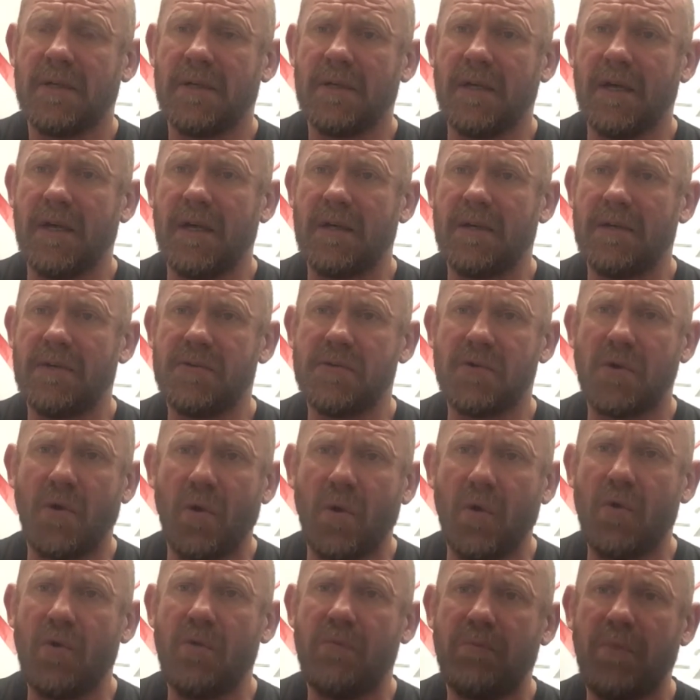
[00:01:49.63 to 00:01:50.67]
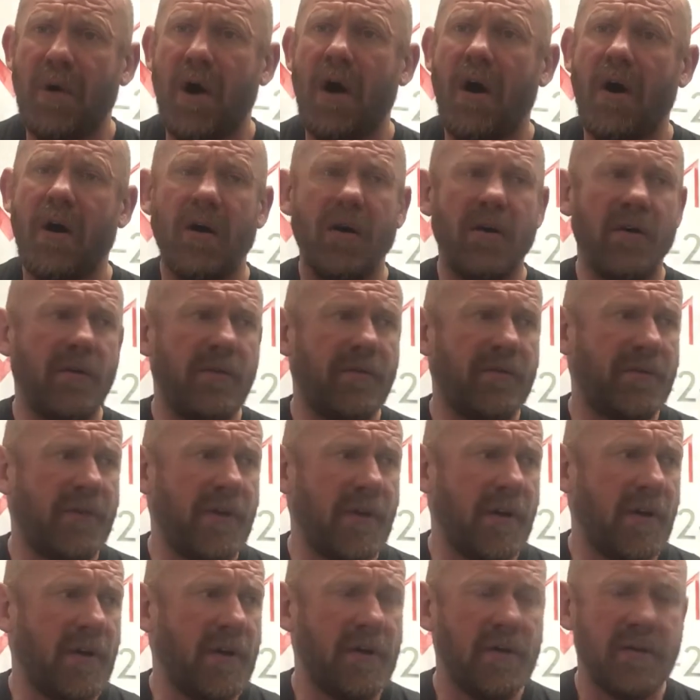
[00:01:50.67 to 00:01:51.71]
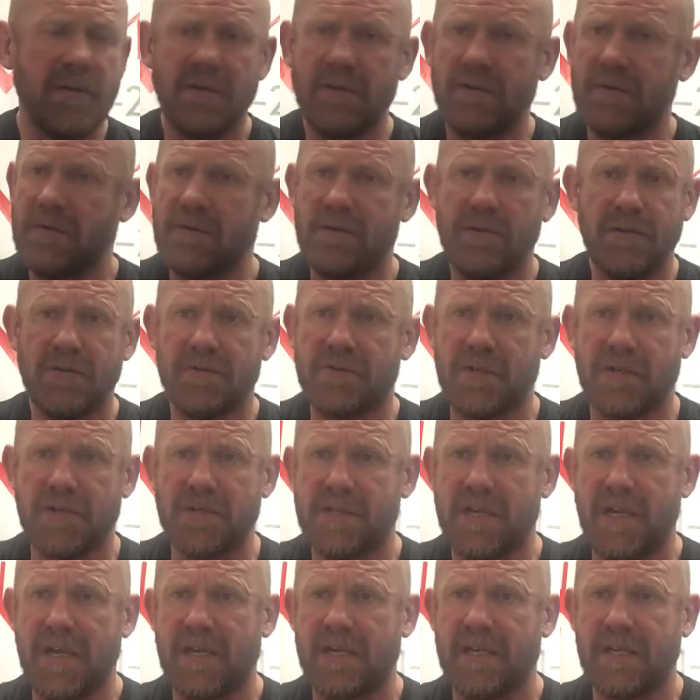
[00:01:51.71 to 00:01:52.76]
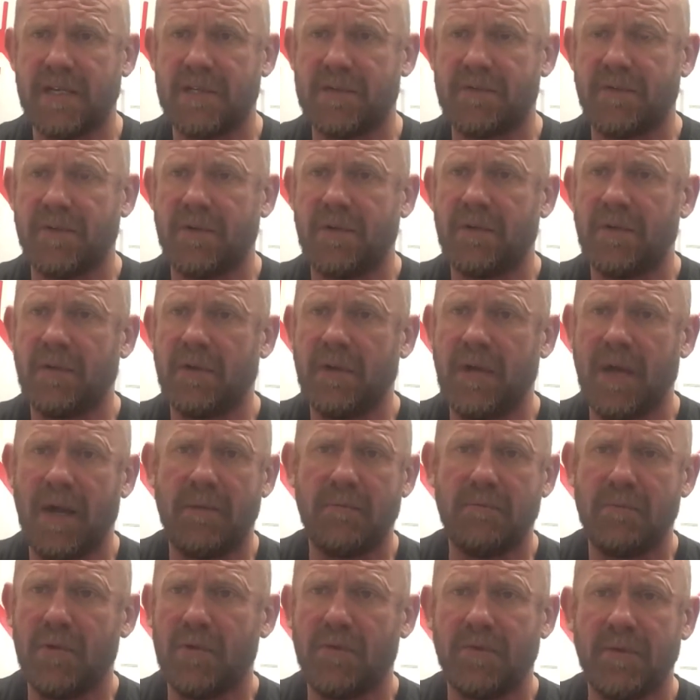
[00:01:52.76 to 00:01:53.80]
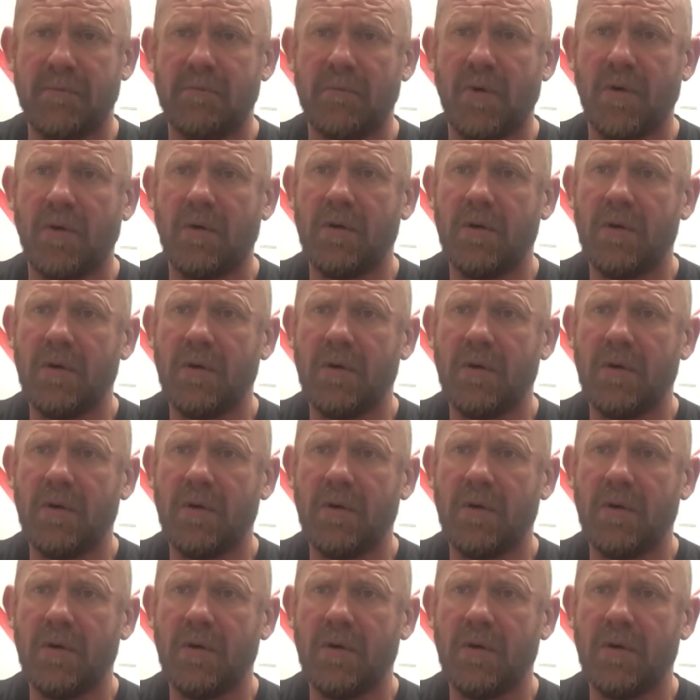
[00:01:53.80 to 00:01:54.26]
Yeah, it's all part of the, you're just eating less food and moving more.